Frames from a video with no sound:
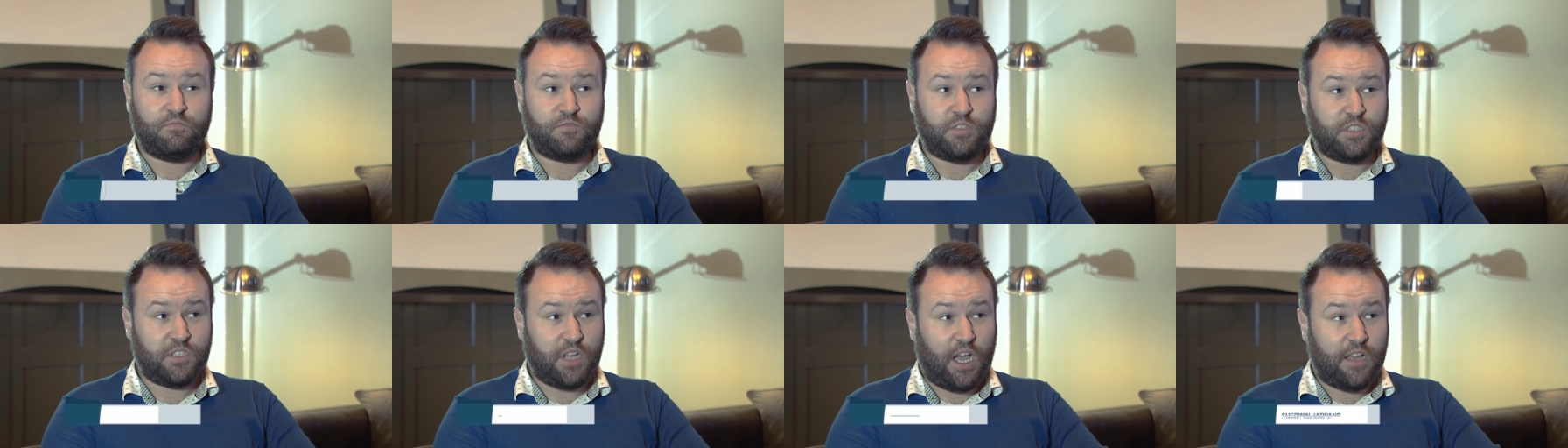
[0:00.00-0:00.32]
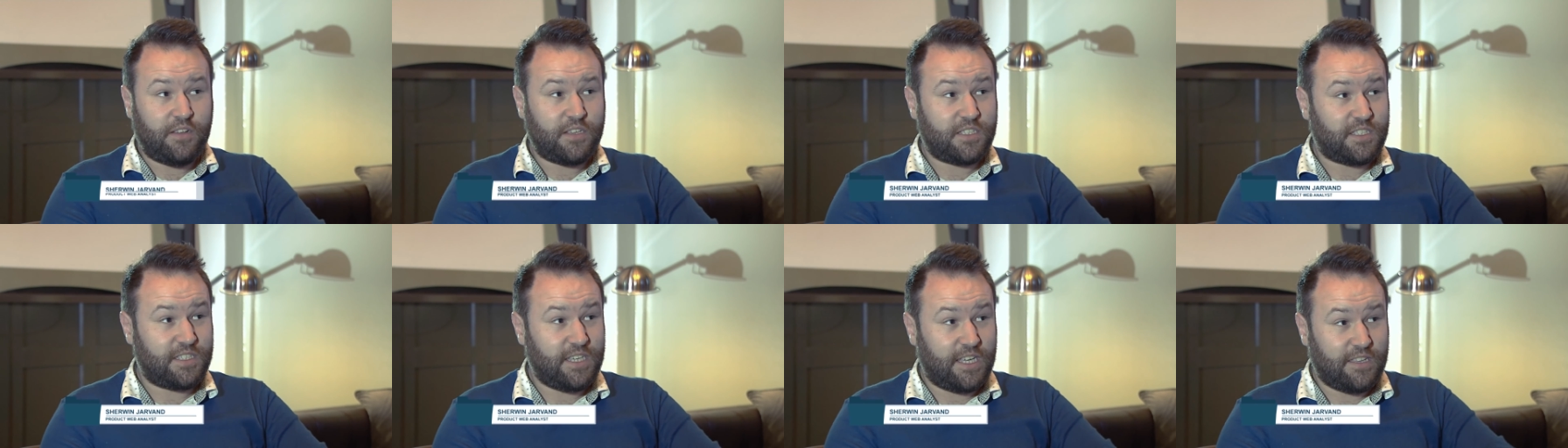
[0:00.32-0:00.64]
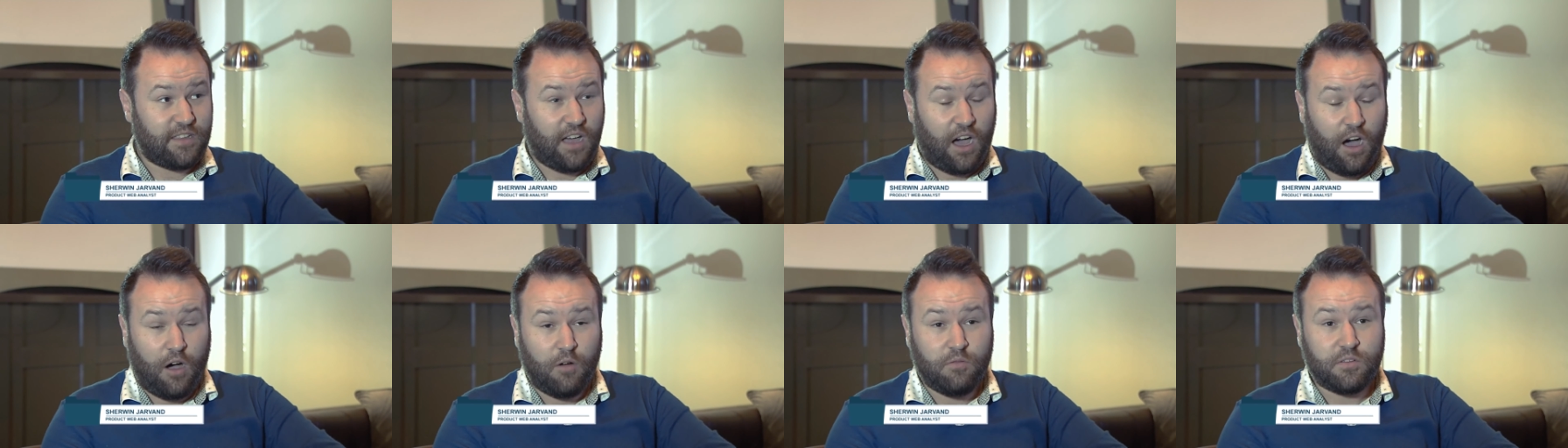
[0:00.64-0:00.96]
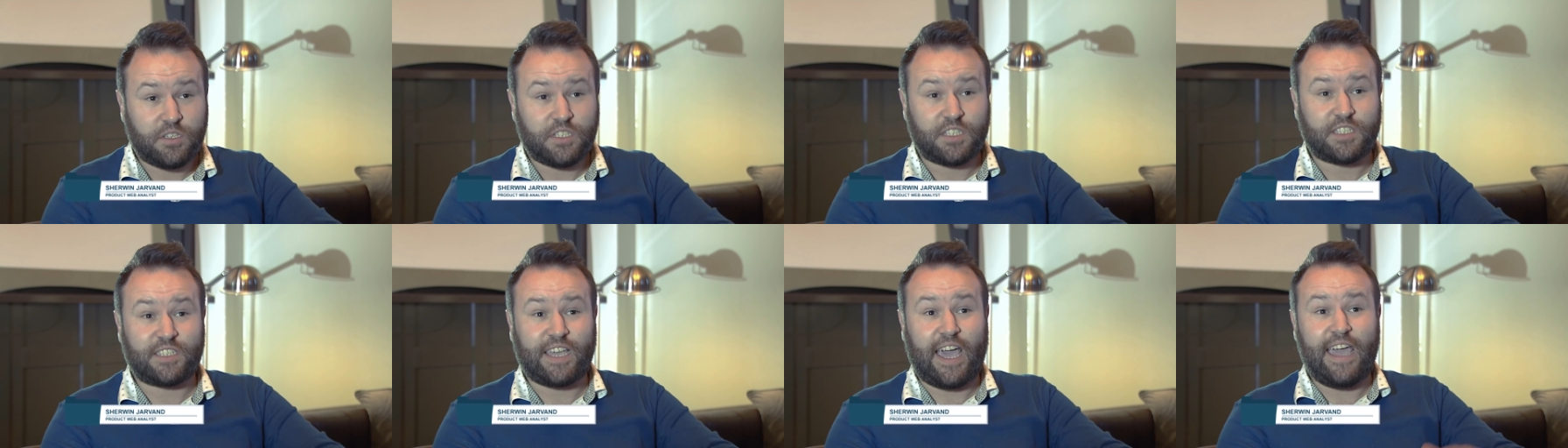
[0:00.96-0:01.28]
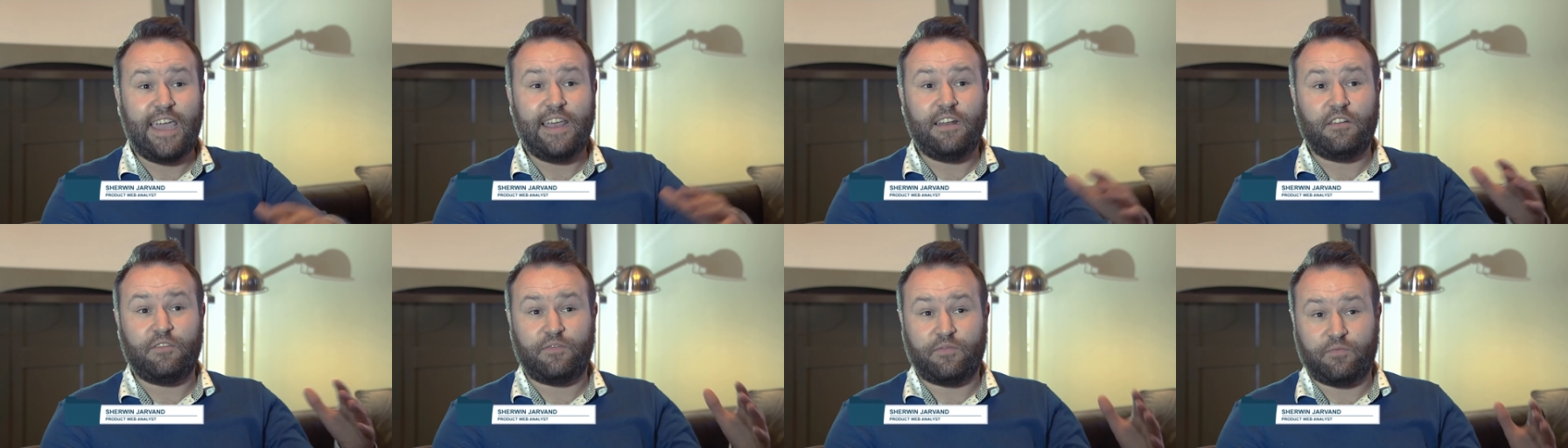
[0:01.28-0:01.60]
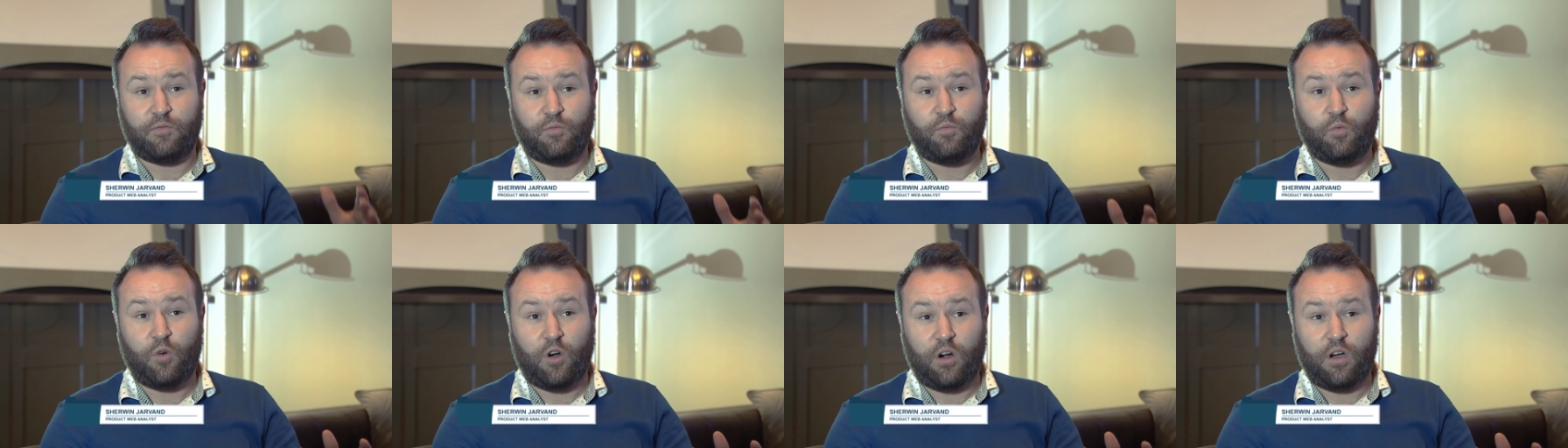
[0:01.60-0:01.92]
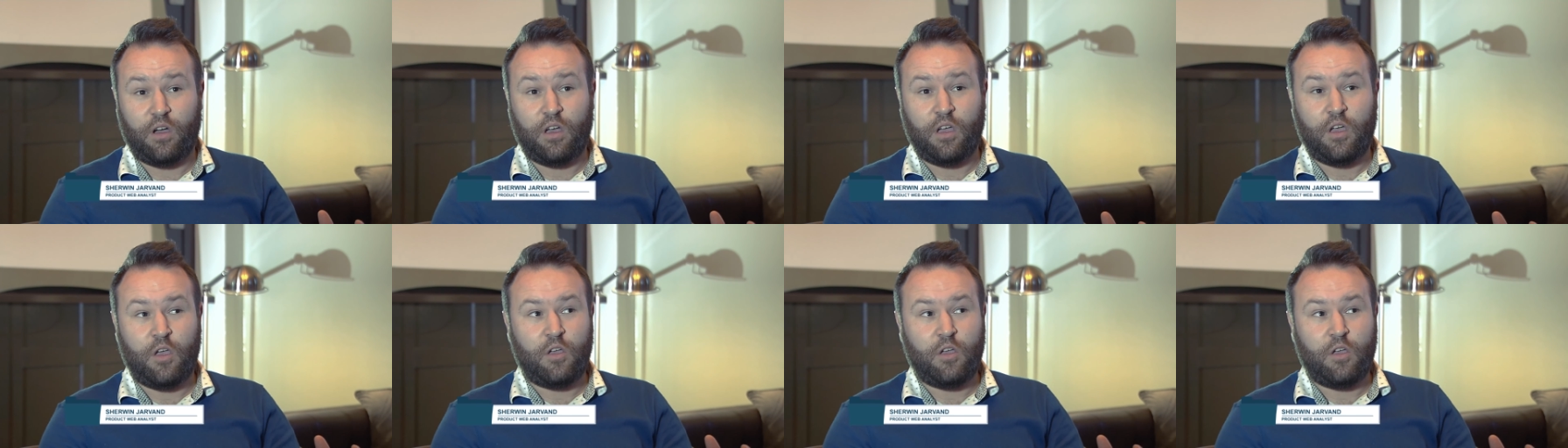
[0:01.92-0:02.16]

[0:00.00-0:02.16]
just understanding the whole scale of what